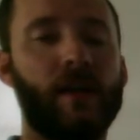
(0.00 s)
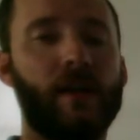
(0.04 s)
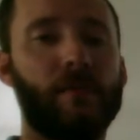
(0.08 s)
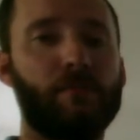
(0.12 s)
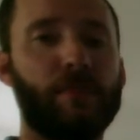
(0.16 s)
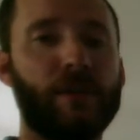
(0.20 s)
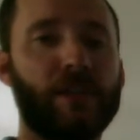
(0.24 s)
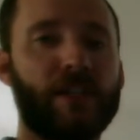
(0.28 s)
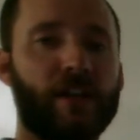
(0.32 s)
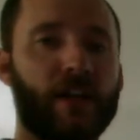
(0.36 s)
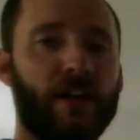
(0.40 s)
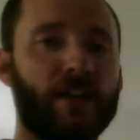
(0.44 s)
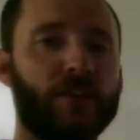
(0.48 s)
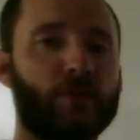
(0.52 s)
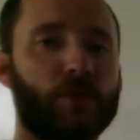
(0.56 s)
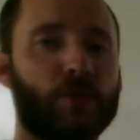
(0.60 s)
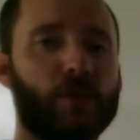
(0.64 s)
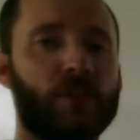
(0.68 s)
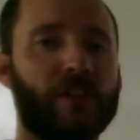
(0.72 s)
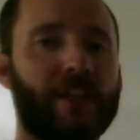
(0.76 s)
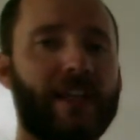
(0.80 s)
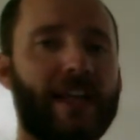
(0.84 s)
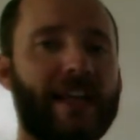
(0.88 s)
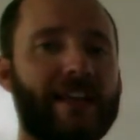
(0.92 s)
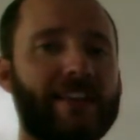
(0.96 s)
Because we're
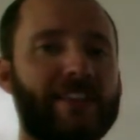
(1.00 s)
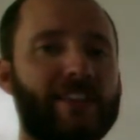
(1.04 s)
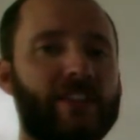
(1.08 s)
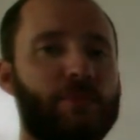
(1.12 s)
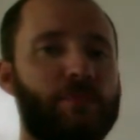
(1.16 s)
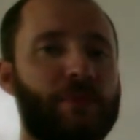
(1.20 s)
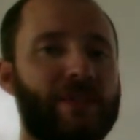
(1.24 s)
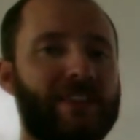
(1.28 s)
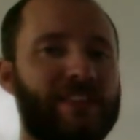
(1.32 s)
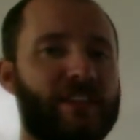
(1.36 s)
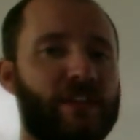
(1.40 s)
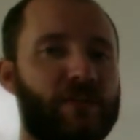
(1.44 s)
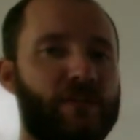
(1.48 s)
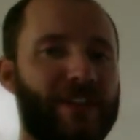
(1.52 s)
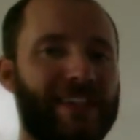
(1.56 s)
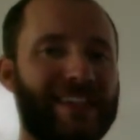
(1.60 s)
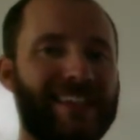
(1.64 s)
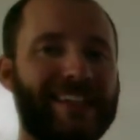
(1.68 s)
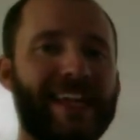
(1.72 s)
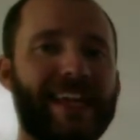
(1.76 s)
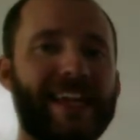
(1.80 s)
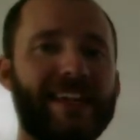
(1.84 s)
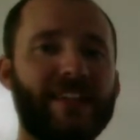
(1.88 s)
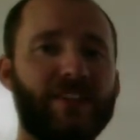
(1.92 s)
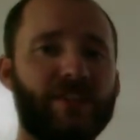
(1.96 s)
looking at specific
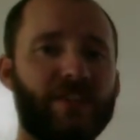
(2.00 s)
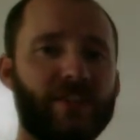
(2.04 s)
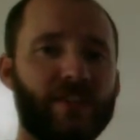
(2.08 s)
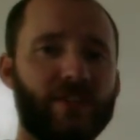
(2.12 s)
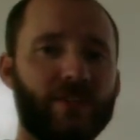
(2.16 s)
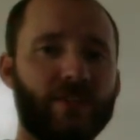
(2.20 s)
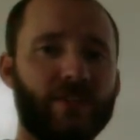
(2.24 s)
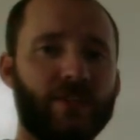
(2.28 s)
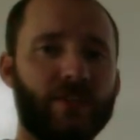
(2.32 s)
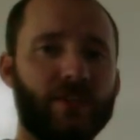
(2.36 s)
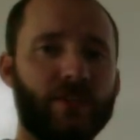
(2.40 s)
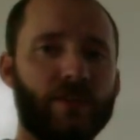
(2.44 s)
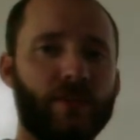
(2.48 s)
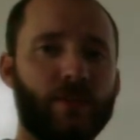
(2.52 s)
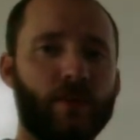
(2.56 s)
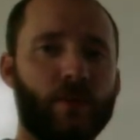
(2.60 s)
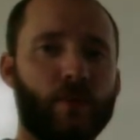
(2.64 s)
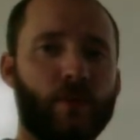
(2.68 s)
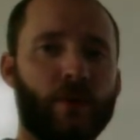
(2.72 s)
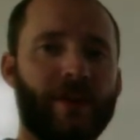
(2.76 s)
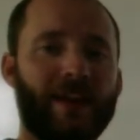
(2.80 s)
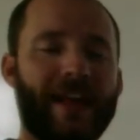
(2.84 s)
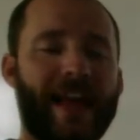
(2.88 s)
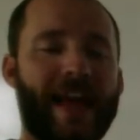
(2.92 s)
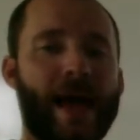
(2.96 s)
cases
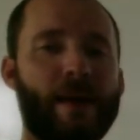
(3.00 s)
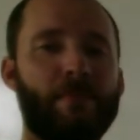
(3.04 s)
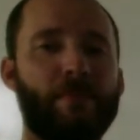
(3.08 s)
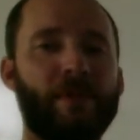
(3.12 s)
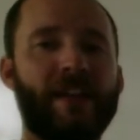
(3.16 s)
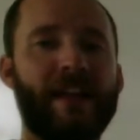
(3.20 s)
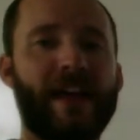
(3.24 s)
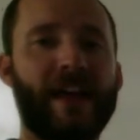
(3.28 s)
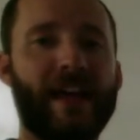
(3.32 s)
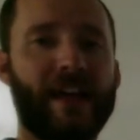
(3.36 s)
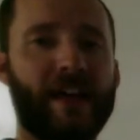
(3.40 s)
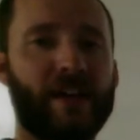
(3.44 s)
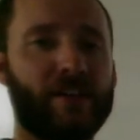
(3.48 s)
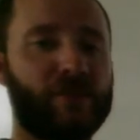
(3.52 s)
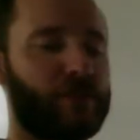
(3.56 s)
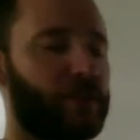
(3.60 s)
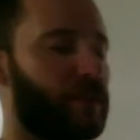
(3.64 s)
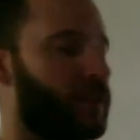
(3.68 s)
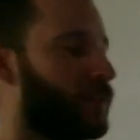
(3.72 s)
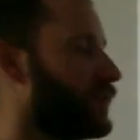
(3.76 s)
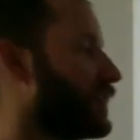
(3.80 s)
where it happened a handful of